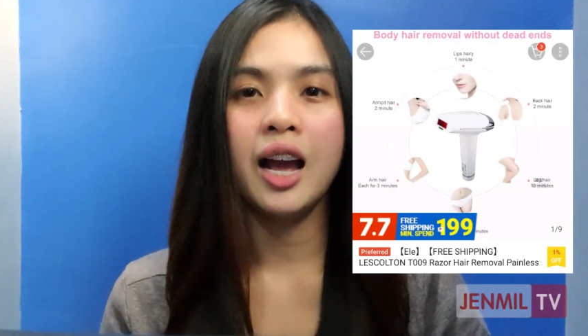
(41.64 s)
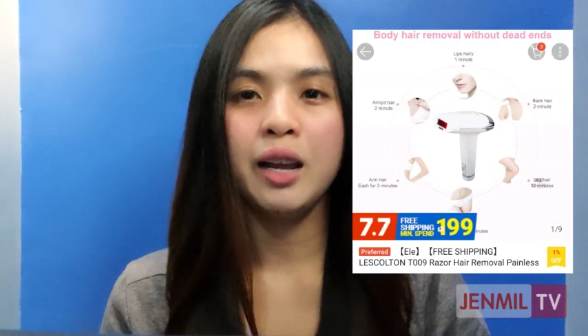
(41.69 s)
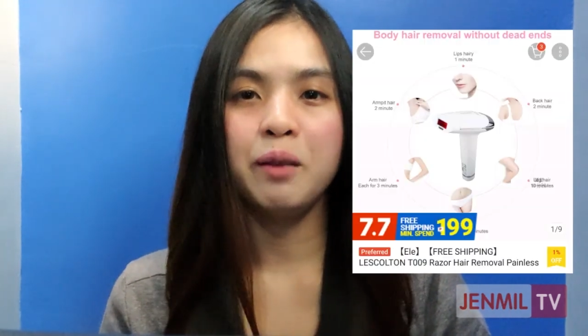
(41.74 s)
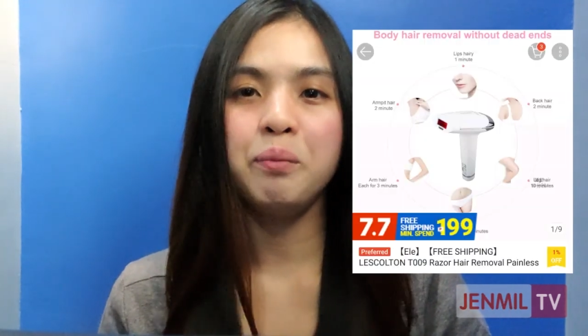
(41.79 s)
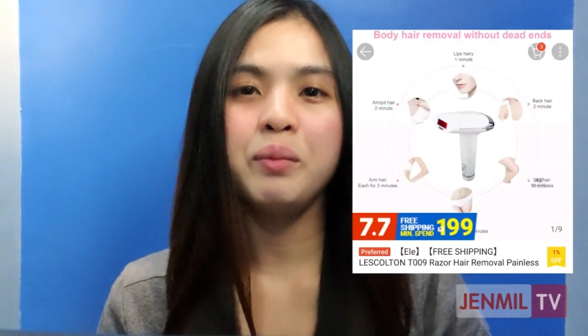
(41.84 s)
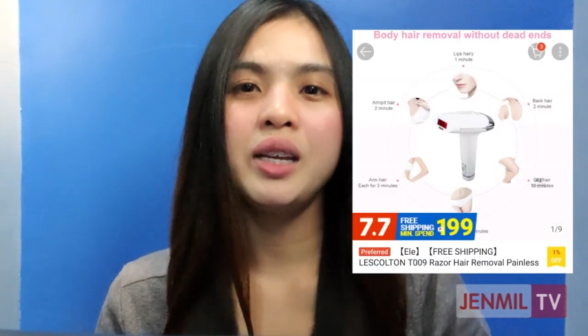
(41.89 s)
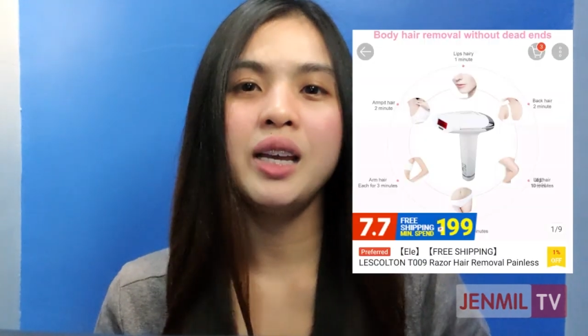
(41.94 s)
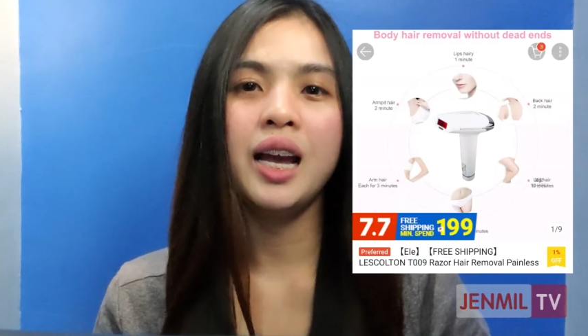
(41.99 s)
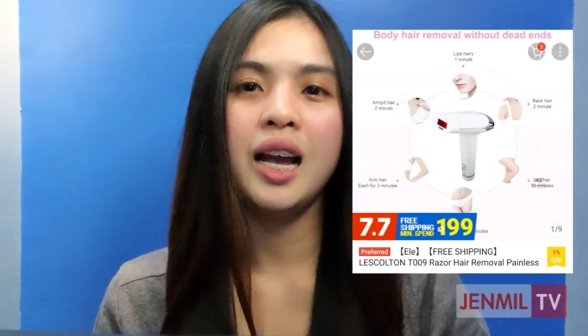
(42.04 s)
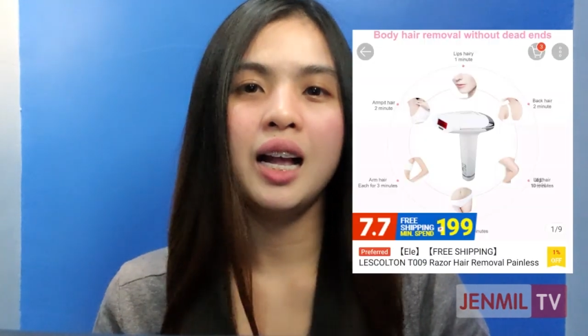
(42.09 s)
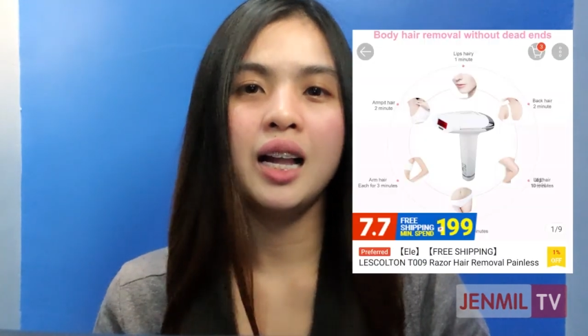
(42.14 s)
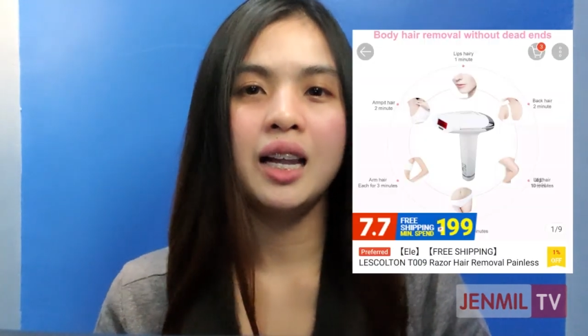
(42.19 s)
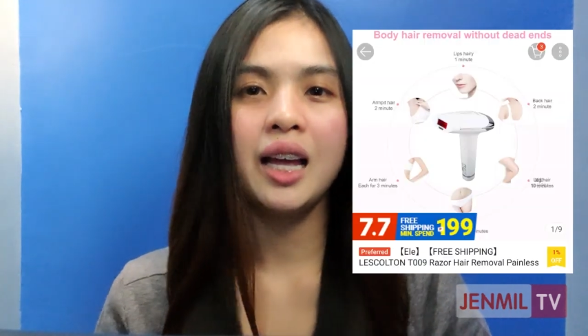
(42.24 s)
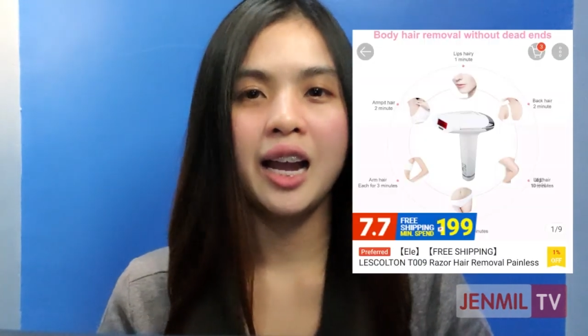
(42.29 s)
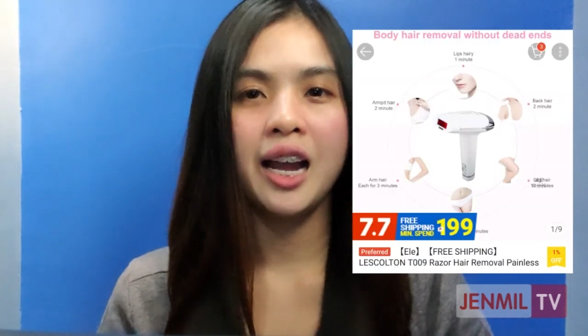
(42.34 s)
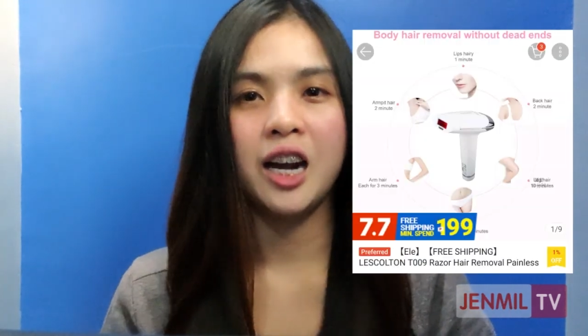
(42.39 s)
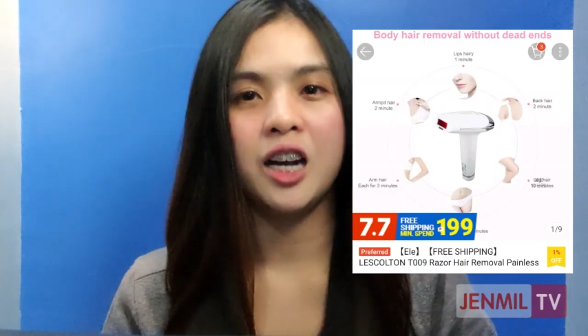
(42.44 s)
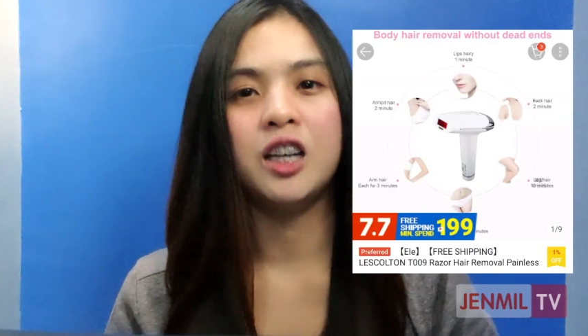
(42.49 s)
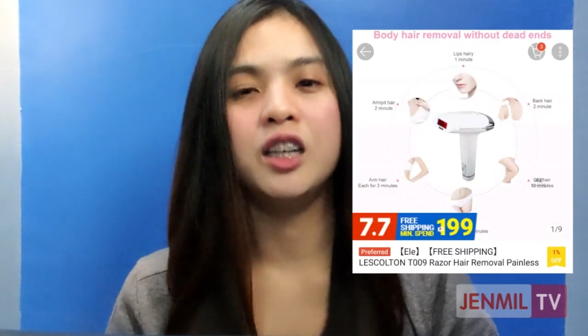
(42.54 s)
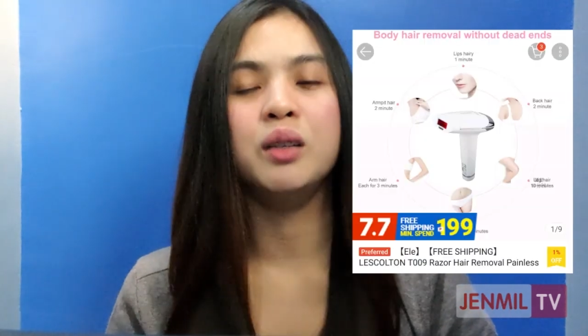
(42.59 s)
IPL
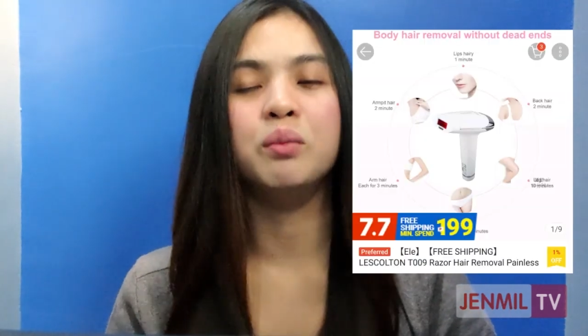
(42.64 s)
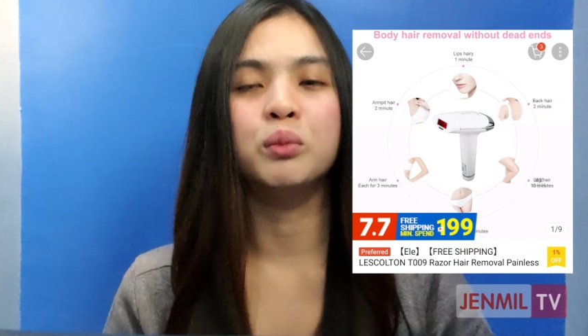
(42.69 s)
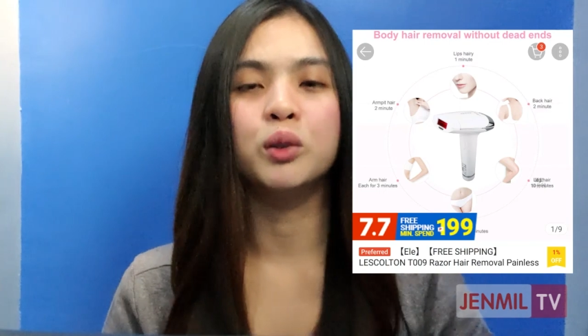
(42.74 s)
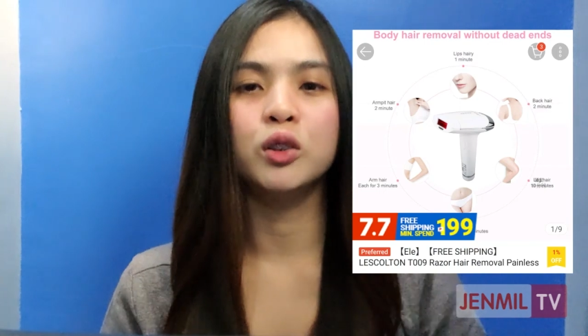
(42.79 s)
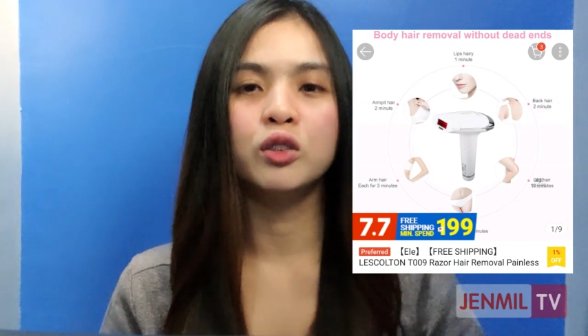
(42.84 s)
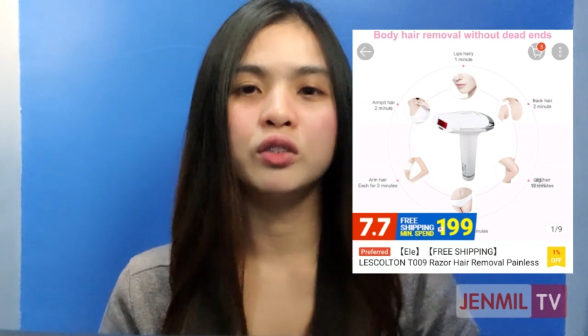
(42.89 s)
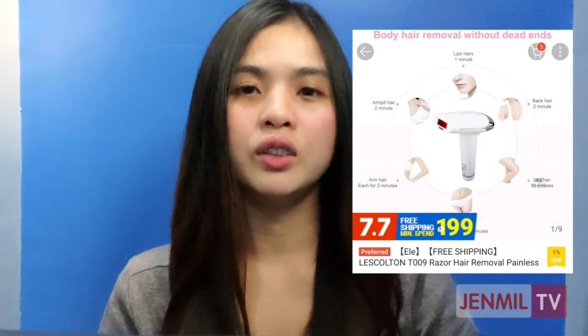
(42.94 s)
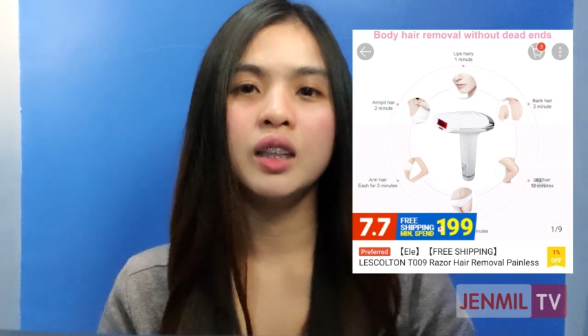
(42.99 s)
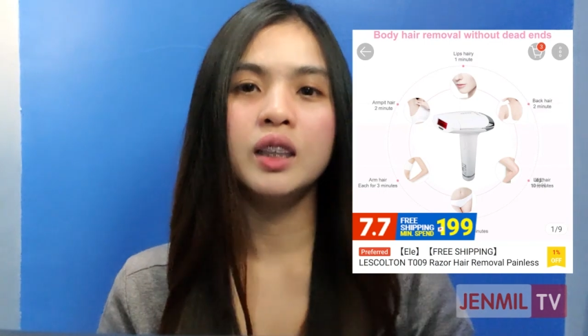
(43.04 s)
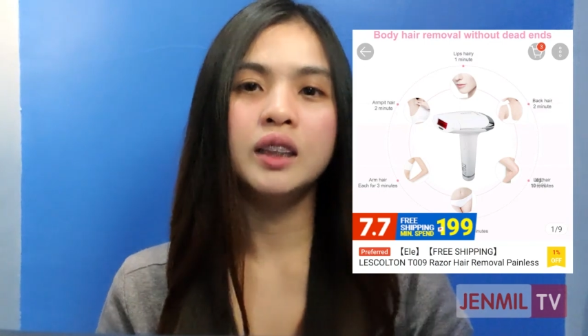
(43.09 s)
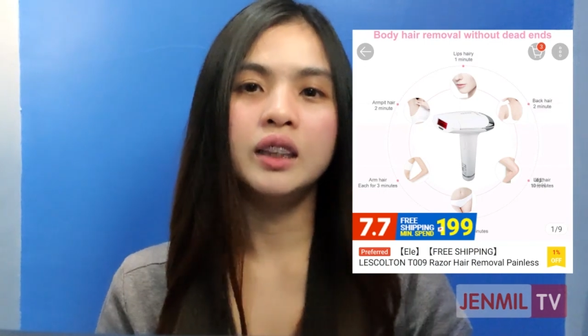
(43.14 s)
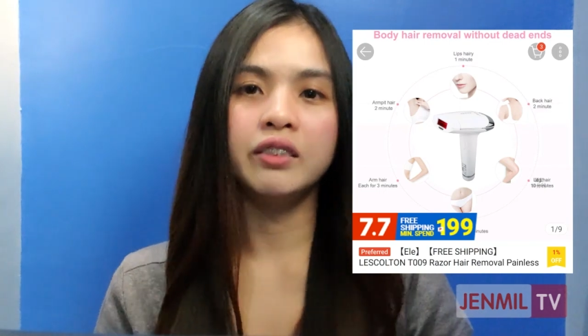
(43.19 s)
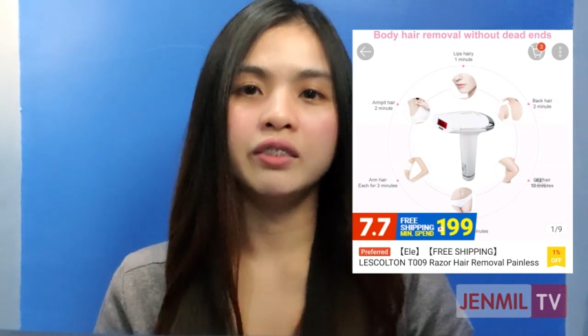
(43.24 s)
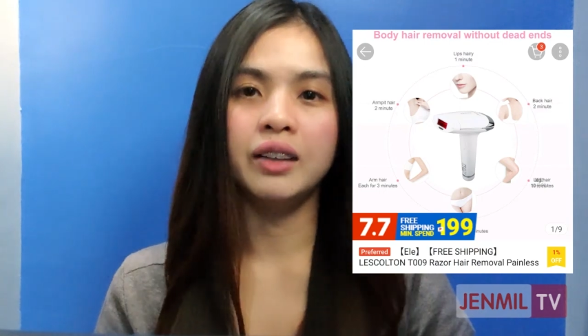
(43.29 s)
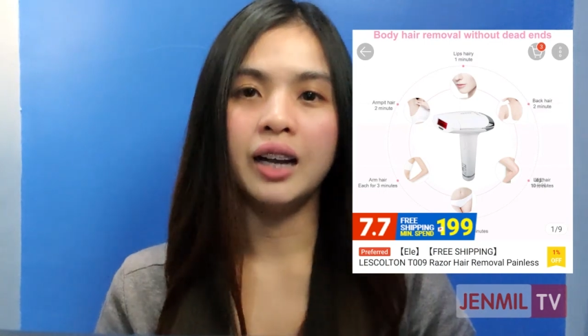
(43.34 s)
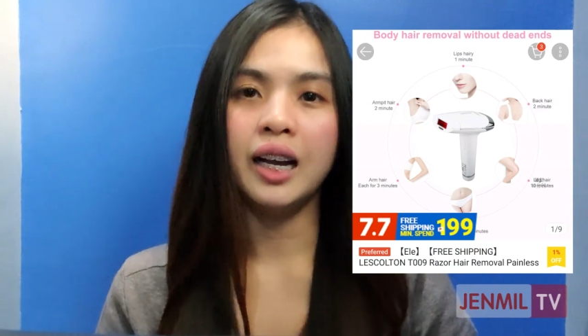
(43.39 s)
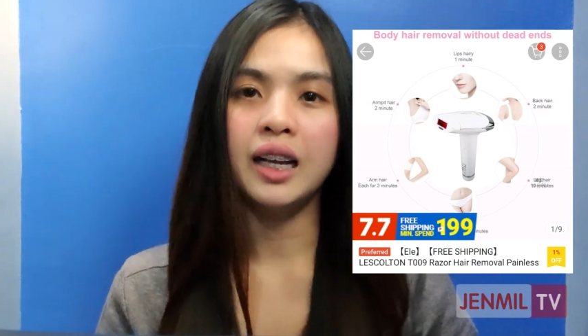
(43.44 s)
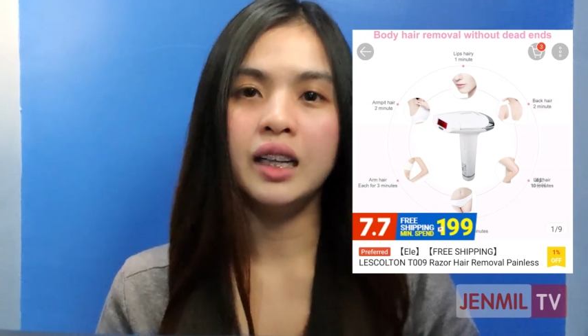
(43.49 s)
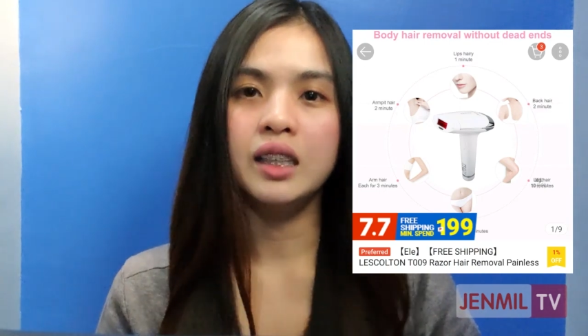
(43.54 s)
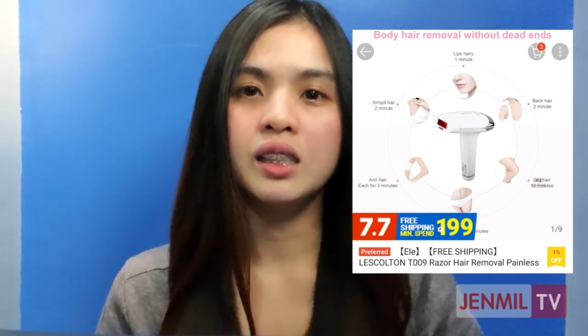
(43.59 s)
hair removal
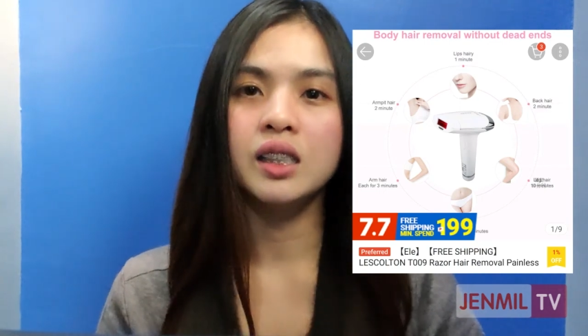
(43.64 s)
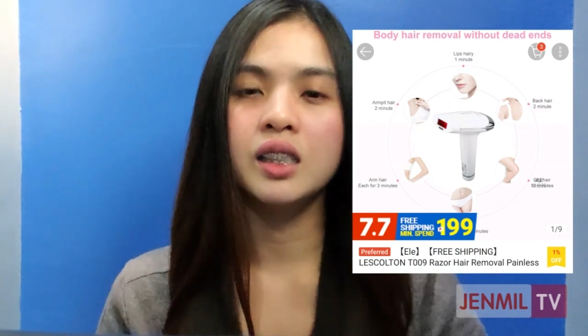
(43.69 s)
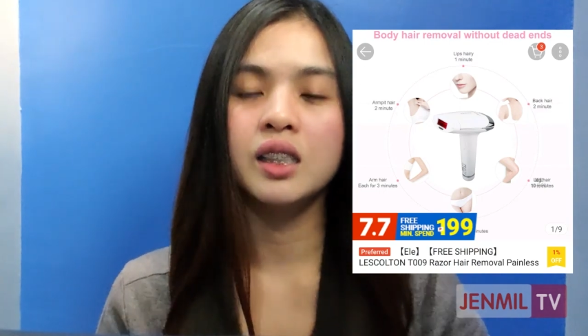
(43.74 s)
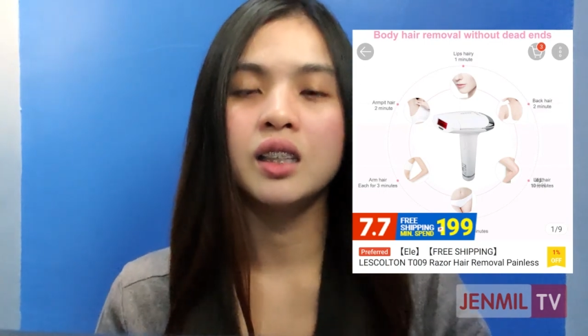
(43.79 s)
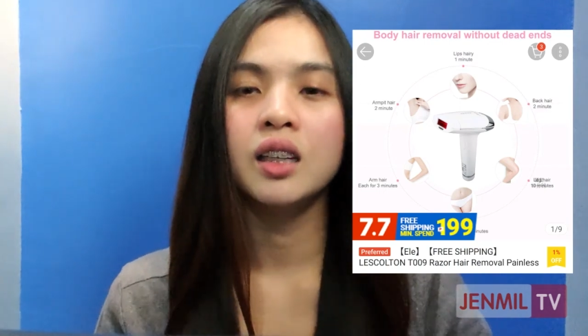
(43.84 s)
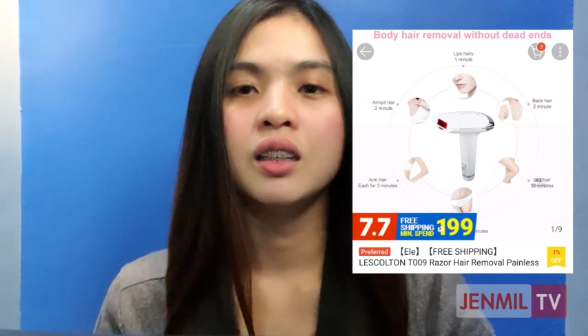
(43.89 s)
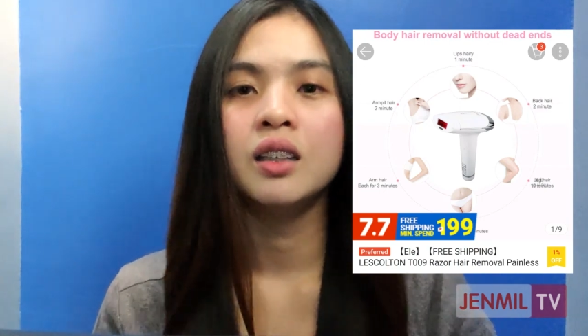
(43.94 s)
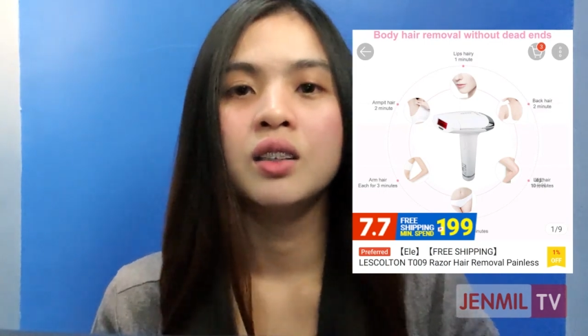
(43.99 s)
device.